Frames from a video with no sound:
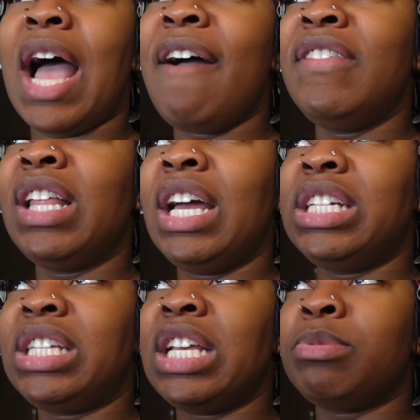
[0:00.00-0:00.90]
I feel like
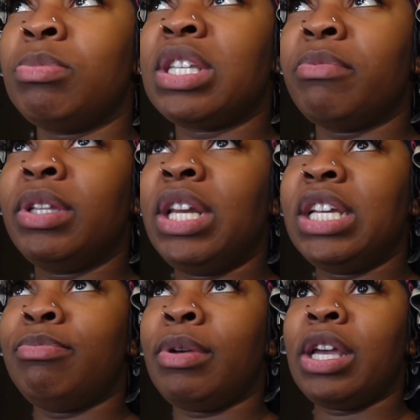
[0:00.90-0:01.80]
this has been something
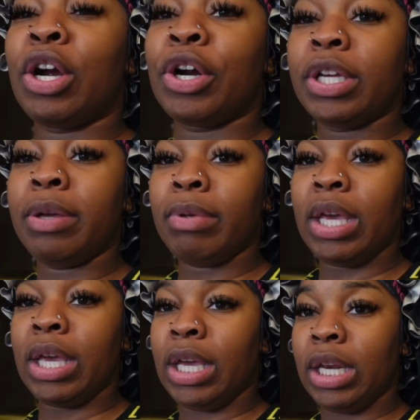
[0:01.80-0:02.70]
that's been irking
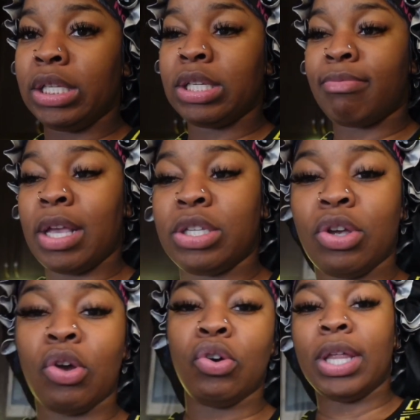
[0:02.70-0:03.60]
me and getting to my
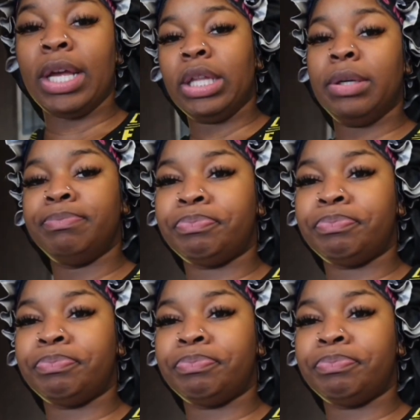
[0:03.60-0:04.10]
soul lately.